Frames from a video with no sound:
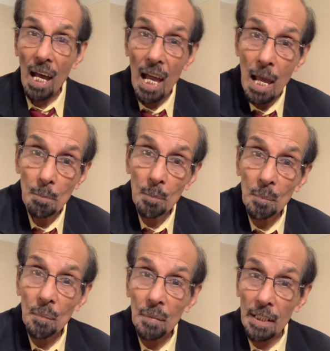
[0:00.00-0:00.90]
I
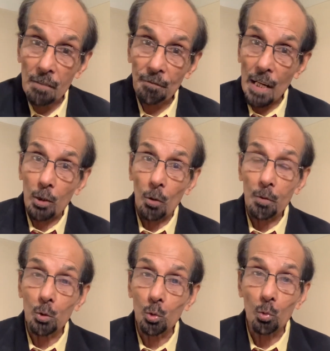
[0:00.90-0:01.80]
am in front
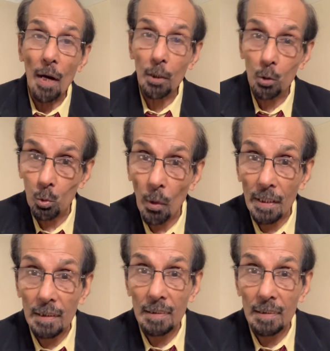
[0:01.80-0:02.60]
of you one-to-one.